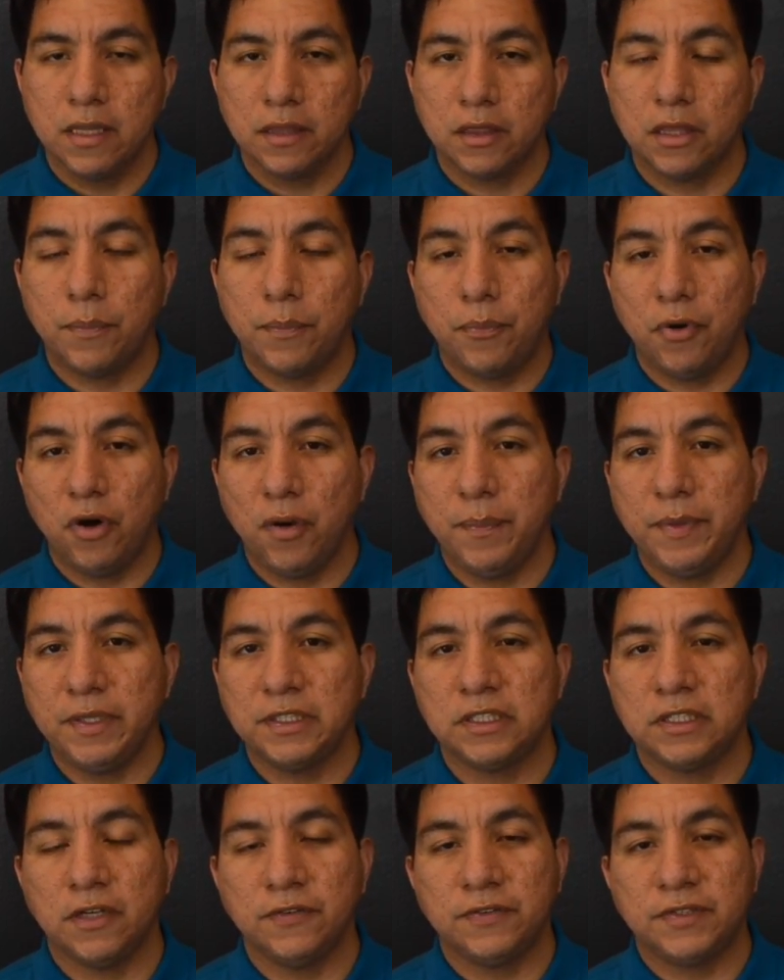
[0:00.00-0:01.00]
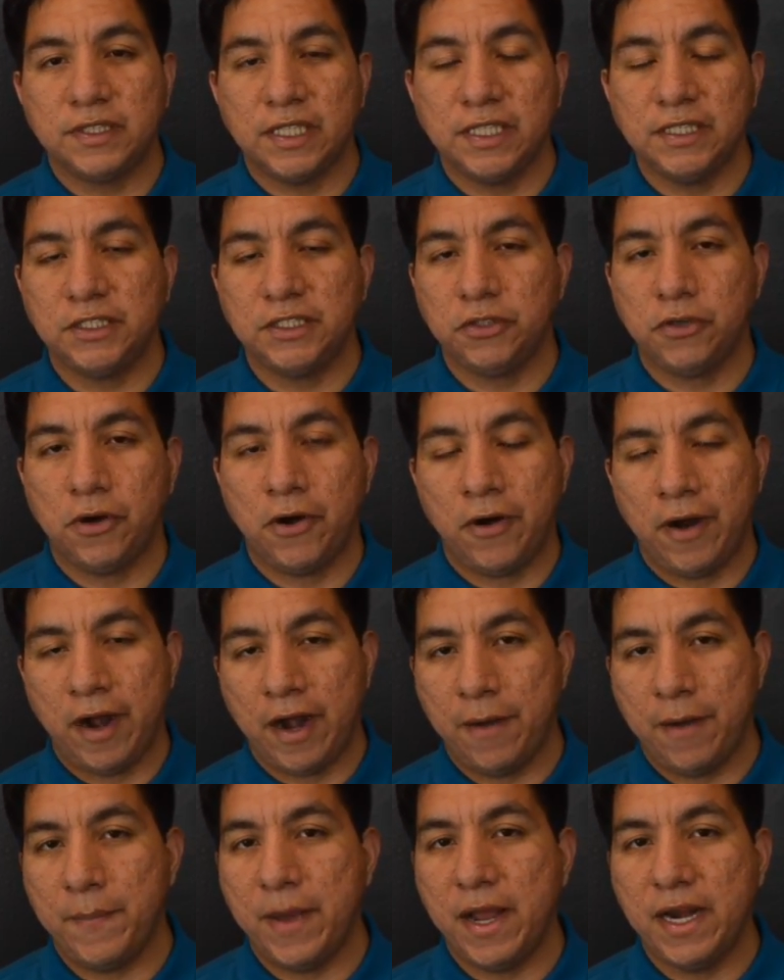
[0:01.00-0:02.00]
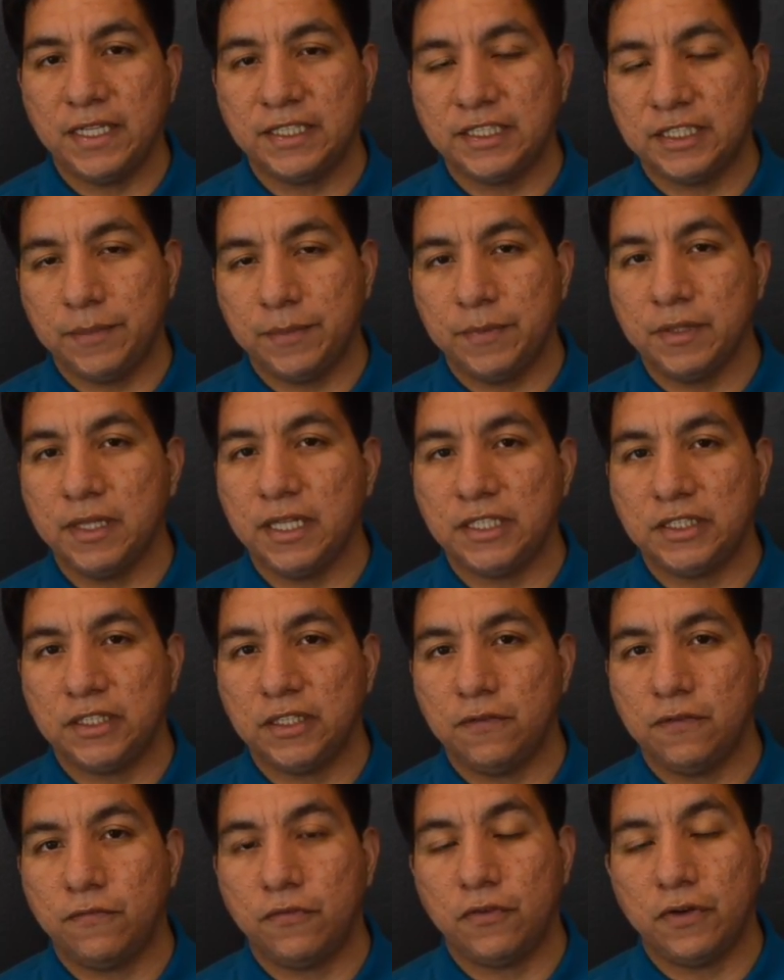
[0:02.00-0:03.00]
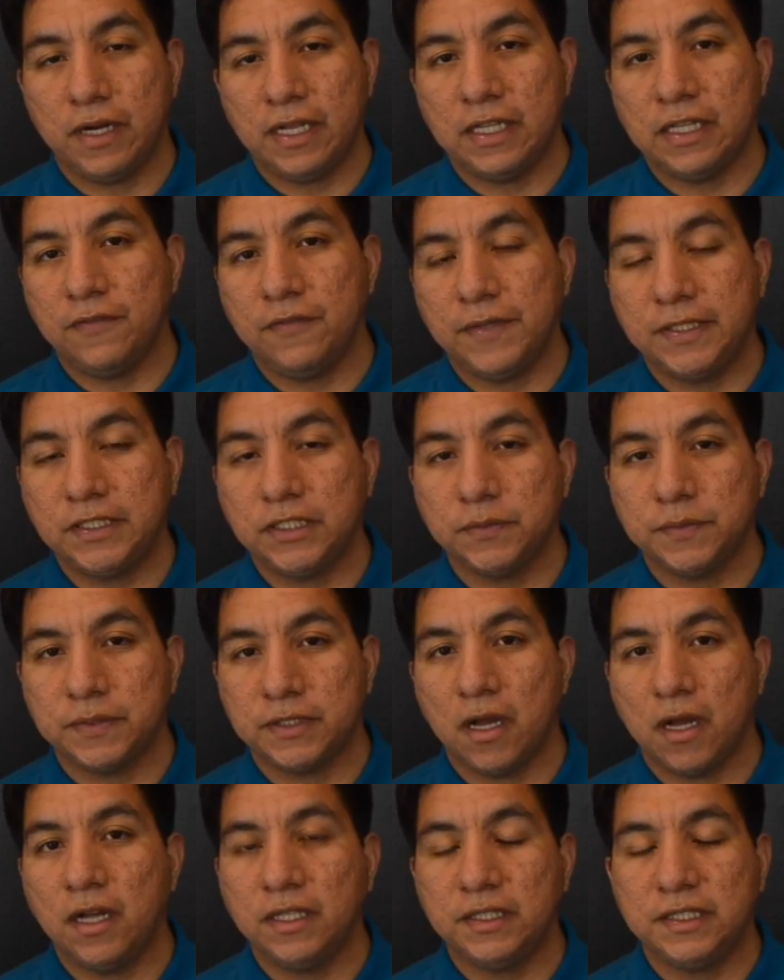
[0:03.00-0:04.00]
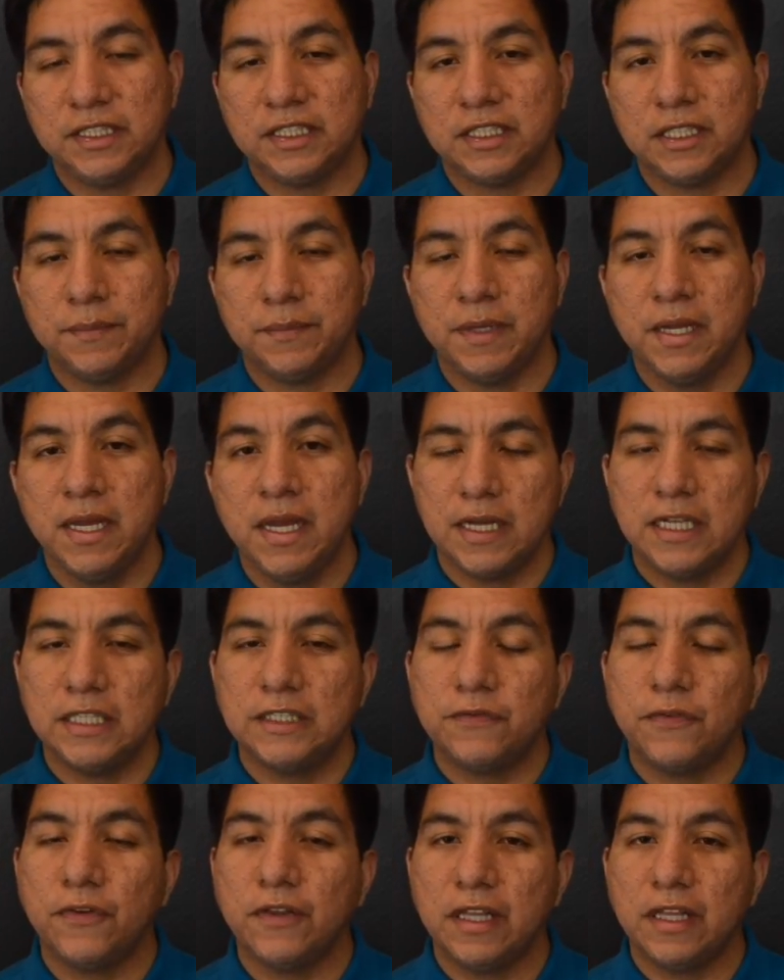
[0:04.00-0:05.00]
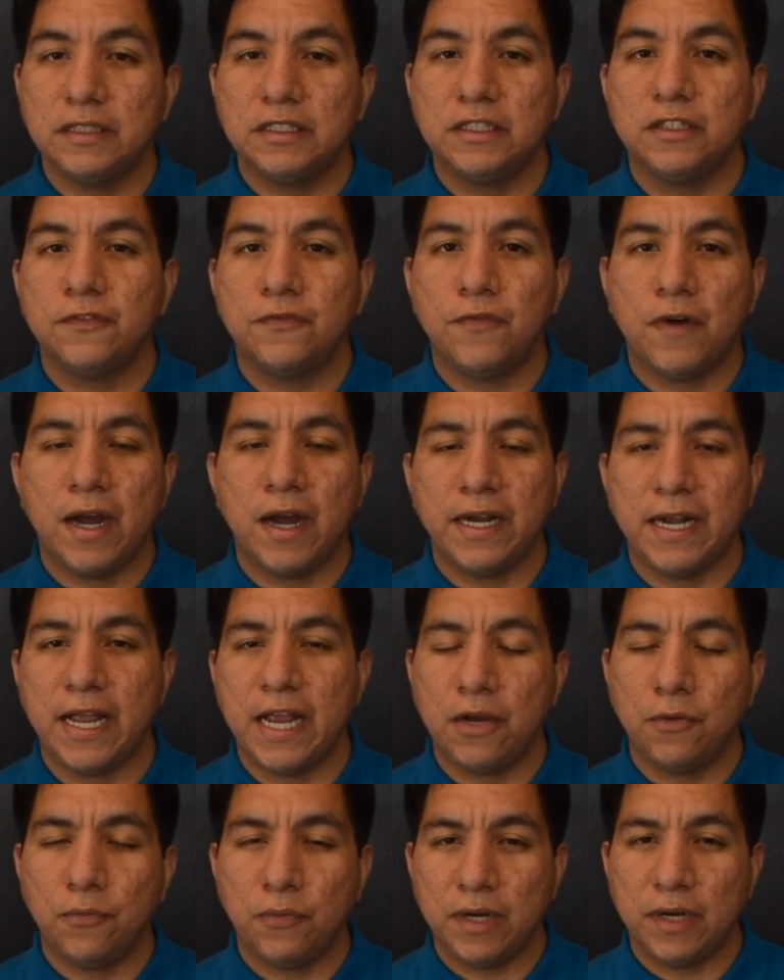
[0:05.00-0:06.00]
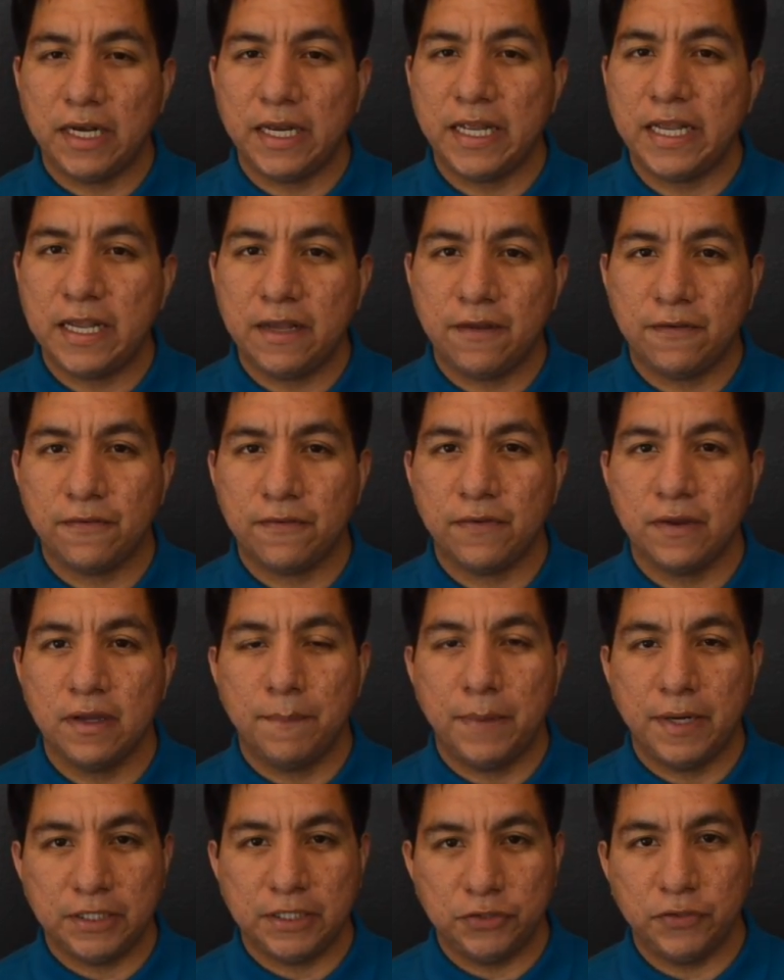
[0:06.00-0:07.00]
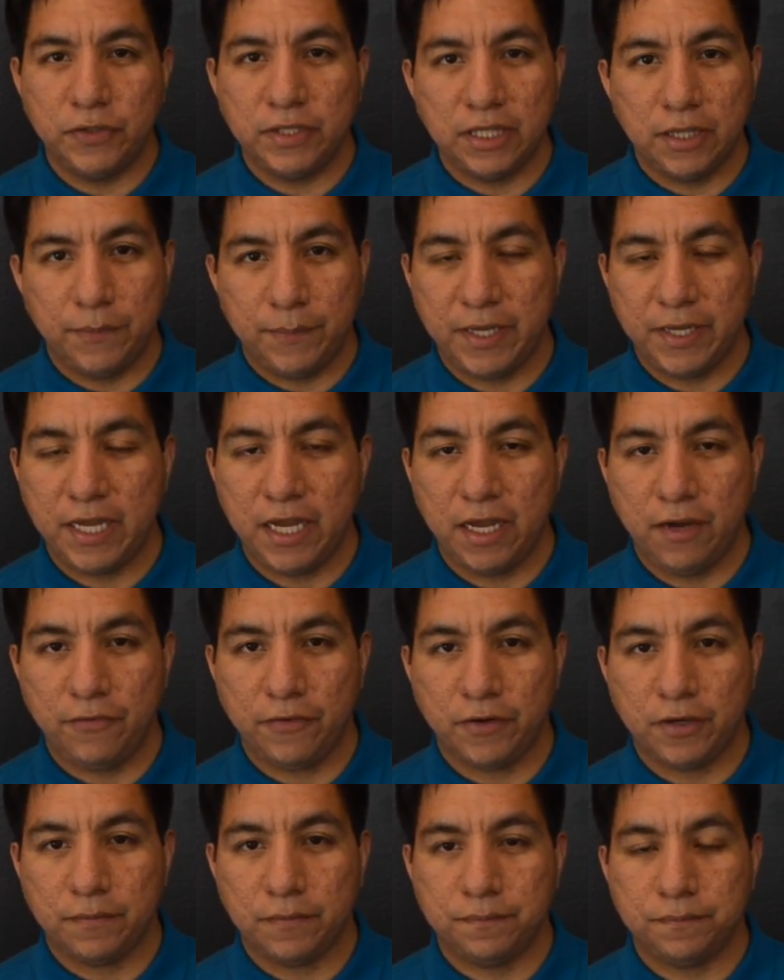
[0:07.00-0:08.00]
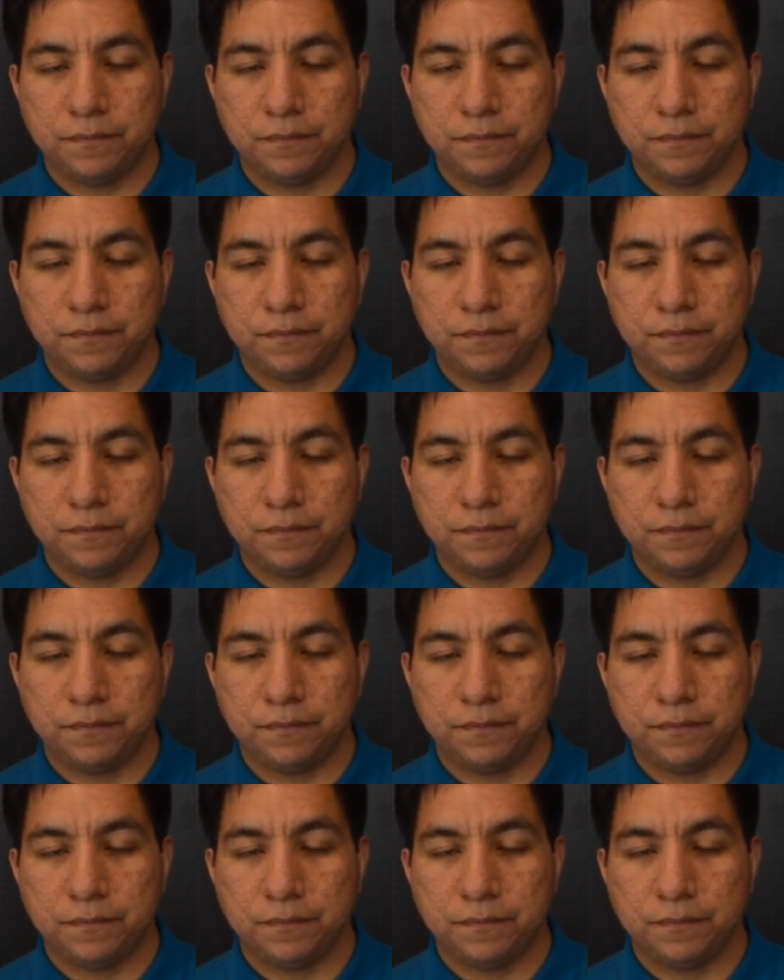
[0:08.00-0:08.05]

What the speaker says: The purpose of sensory or automatic stimulation for individuals with autism is for them to find a relief by doing the behavior.